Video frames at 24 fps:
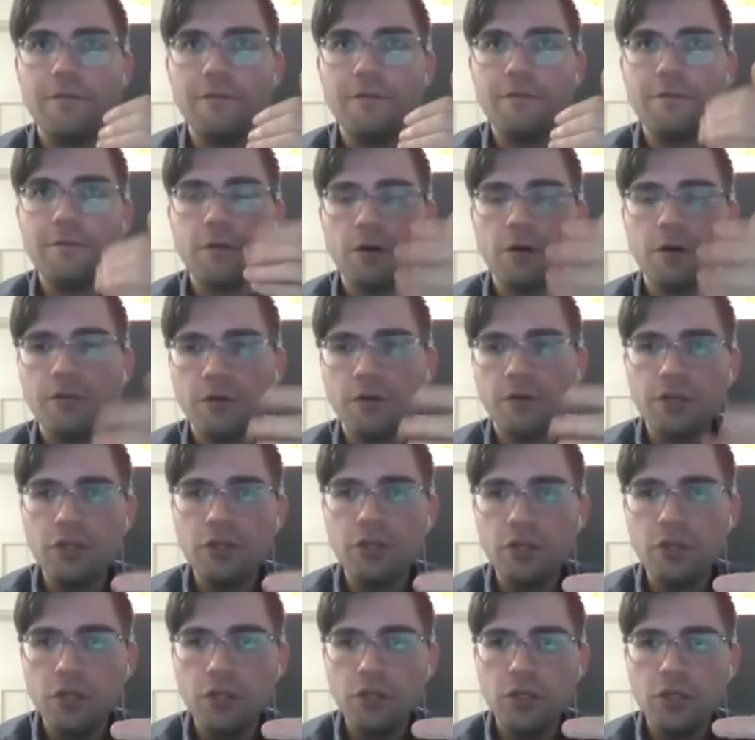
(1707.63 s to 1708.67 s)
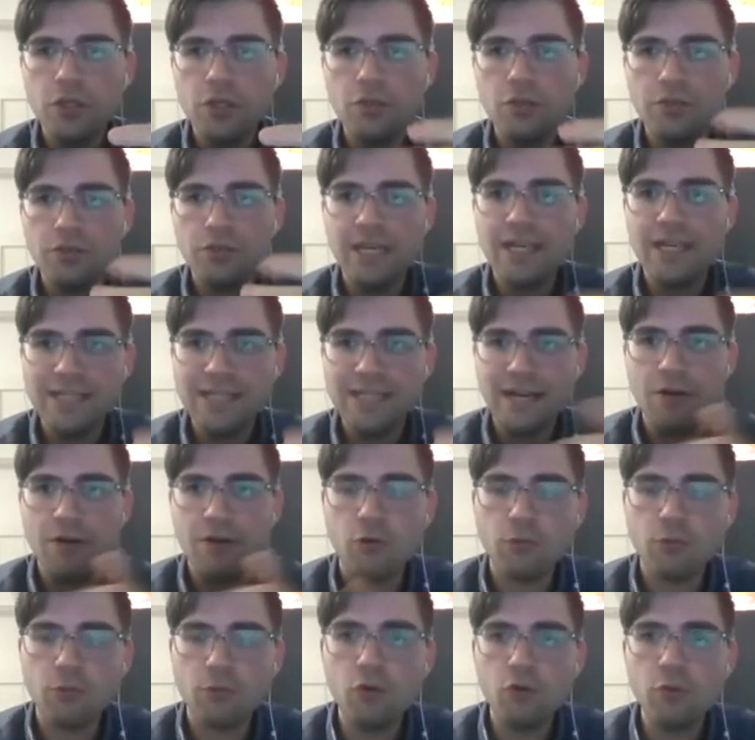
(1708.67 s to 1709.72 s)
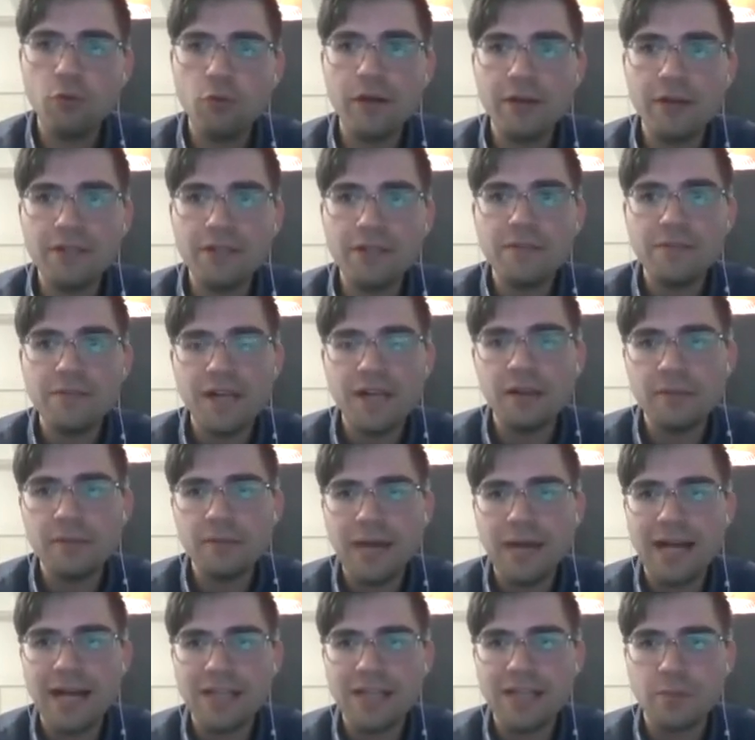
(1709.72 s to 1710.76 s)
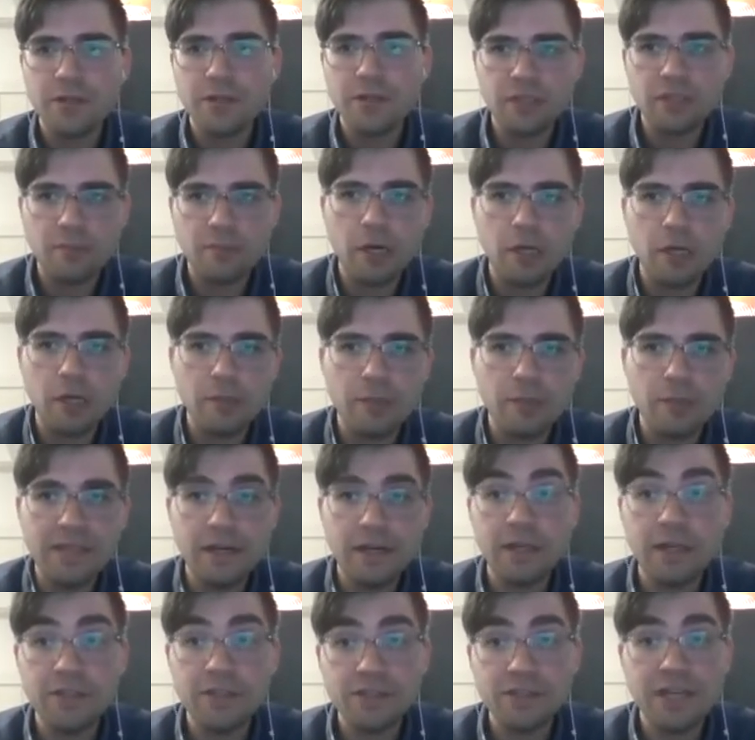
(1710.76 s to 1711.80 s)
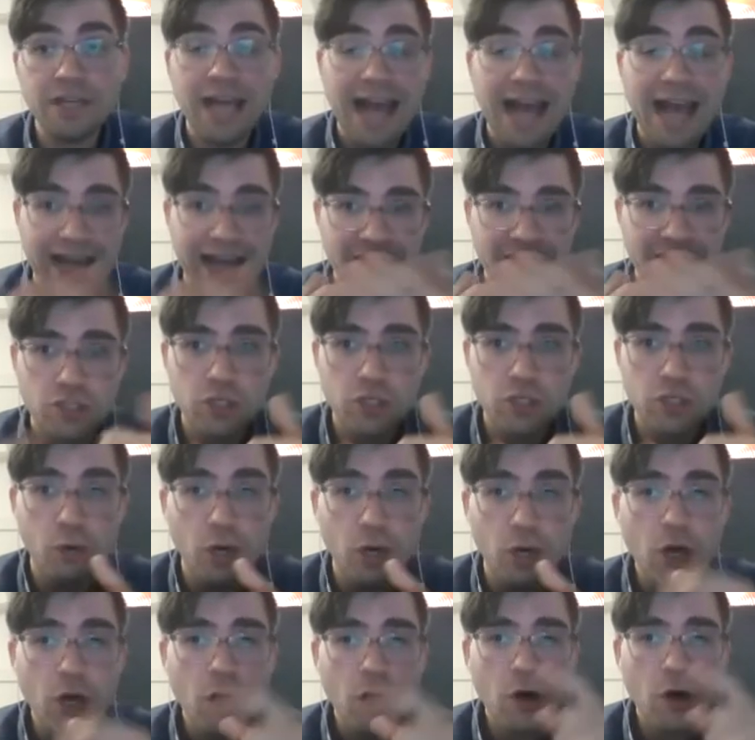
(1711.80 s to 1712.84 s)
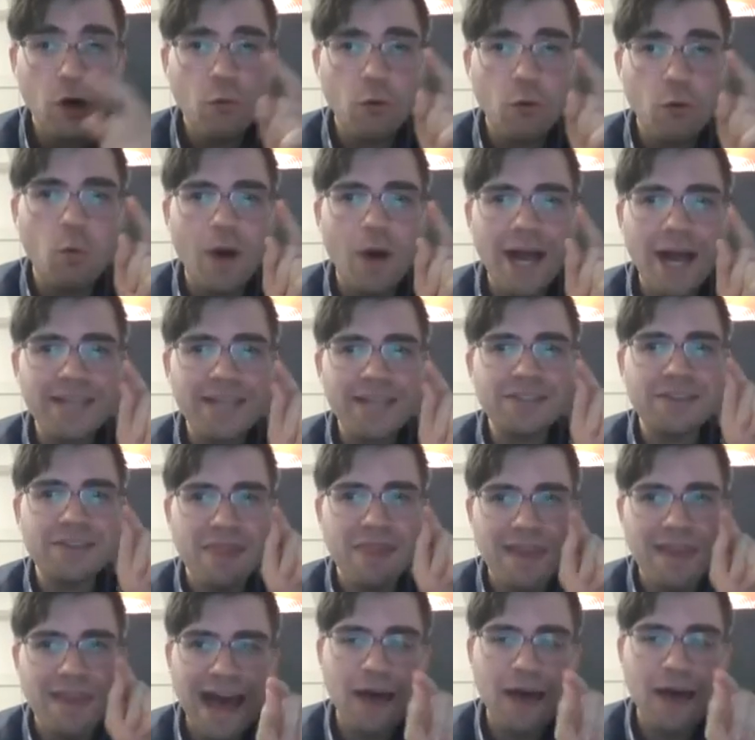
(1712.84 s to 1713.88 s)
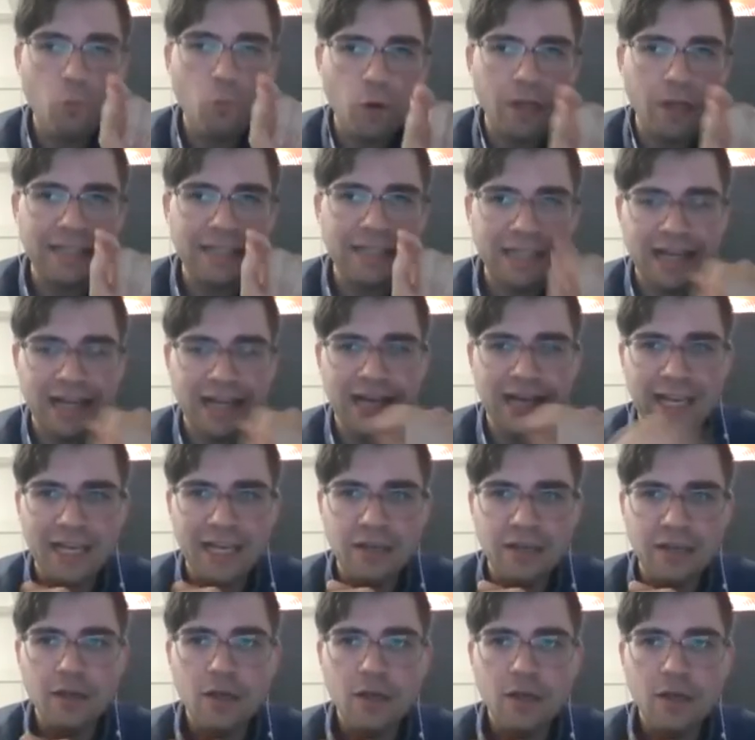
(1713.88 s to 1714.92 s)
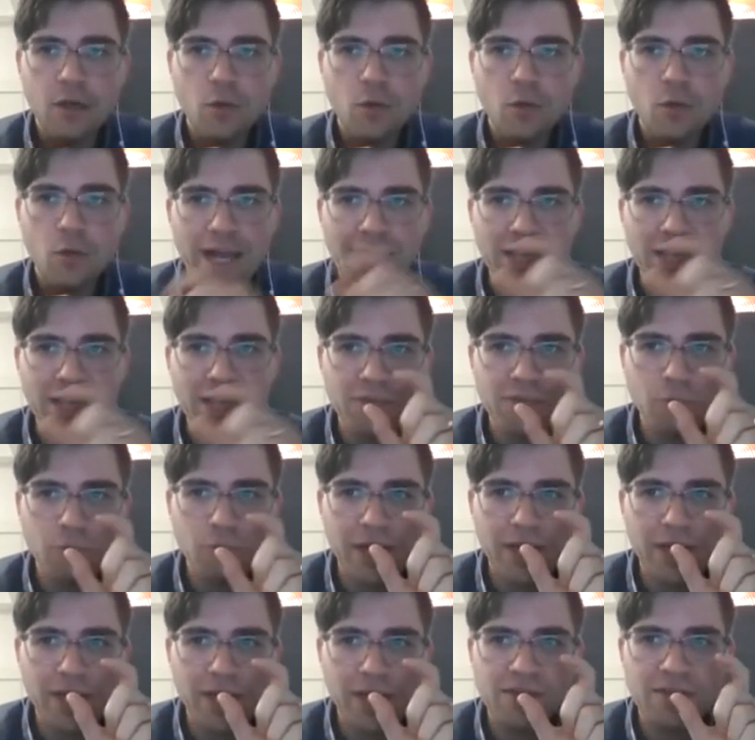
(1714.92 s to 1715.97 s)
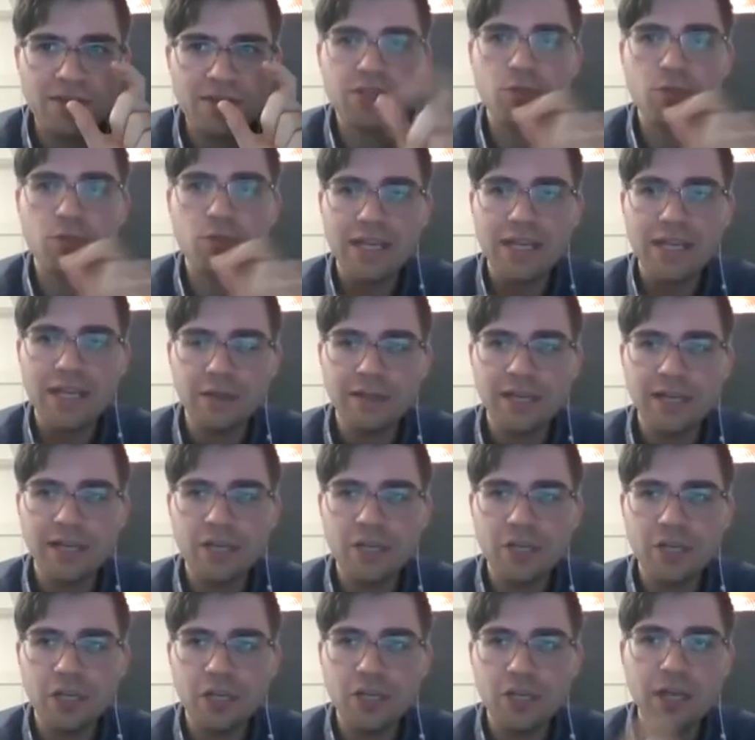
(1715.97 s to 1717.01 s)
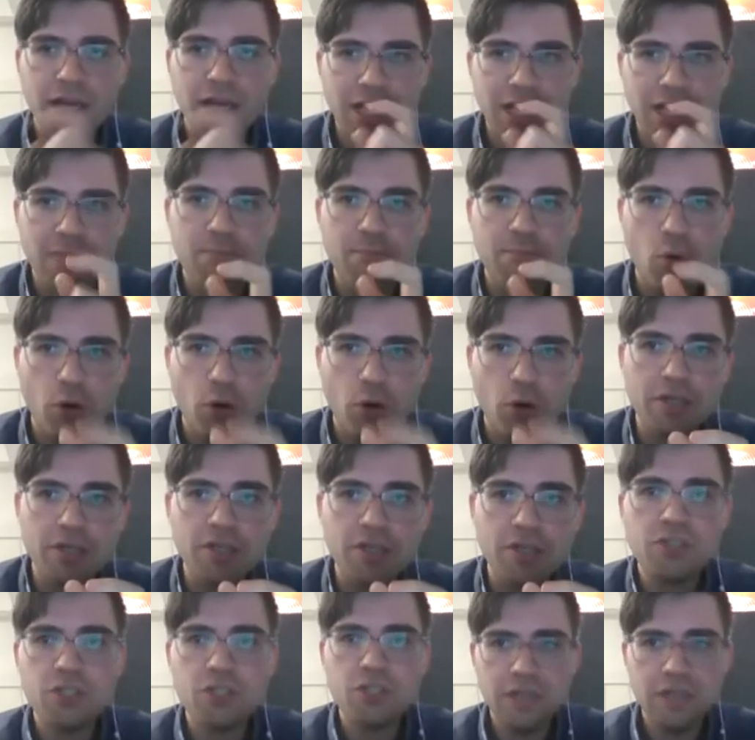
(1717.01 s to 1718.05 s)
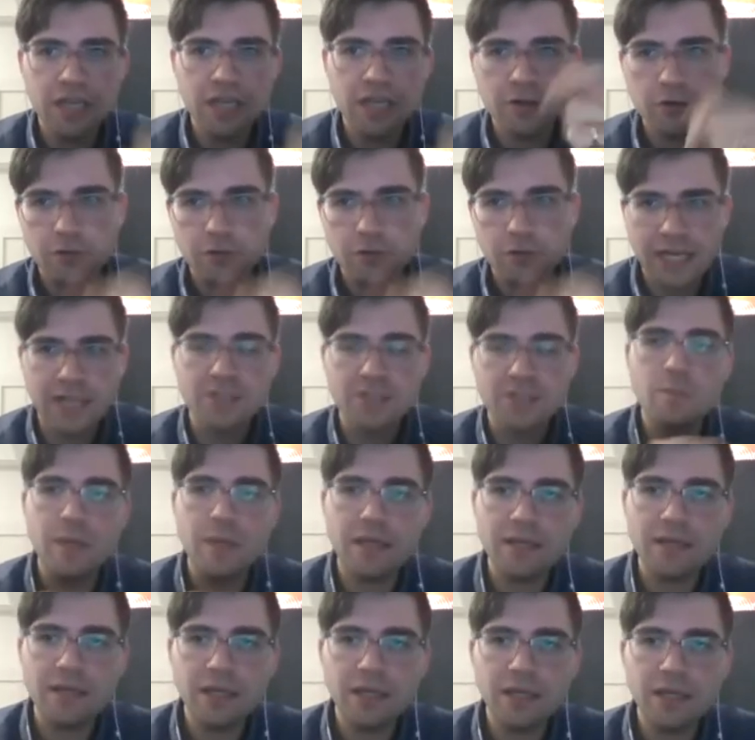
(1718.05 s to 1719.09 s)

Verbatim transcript: further you get down a road where it's entirely possible that the parliamentarian is going to ask you, well, why is that one line? Why is why is this regulation important to the underlying spending?